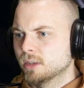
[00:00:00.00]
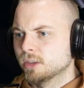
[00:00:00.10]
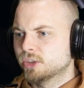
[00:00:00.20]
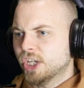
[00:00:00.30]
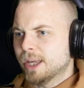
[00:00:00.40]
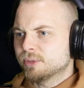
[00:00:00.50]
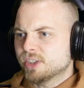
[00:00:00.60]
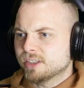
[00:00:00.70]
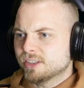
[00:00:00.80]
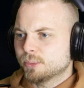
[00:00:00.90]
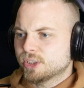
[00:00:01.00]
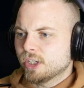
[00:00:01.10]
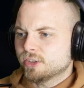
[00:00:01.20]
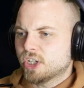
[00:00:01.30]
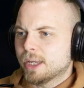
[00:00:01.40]
James, we
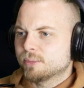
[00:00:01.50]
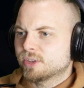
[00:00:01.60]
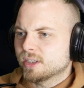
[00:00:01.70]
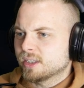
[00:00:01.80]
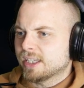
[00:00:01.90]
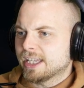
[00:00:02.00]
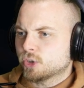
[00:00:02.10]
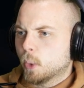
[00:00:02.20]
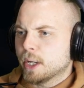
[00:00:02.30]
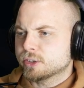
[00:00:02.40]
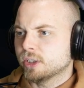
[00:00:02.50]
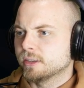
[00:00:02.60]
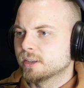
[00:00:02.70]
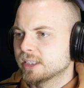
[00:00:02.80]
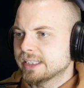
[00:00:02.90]
saw James get twerked
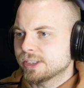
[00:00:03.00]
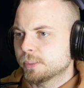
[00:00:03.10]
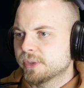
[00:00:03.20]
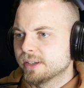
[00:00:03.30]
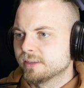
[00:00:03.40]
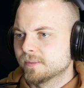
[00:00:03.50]
on. Is that something?